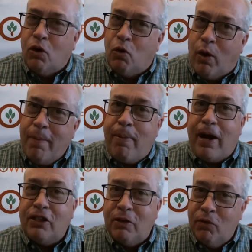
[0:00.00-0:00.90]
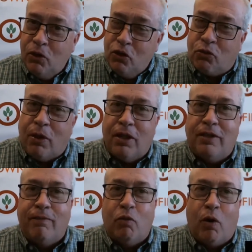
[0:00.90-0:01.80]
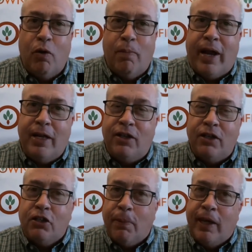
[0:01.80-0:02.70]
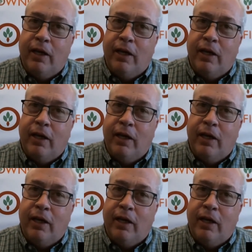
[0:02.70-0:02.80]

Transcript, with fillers: quite positive news relative to what we might anticipate.